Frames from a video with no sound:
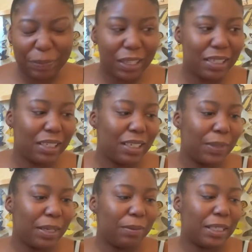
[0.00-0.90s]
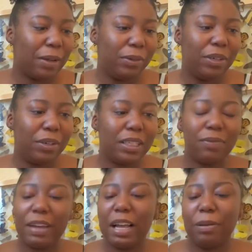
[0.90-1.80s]
Let's just see what comes out. You know, let's
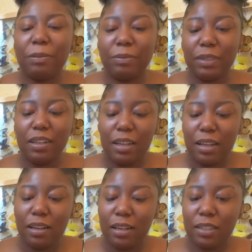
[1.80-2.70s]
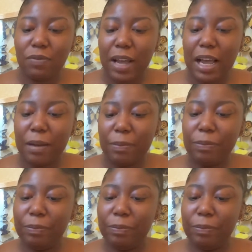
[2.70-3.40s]
vibe. Let's vibe.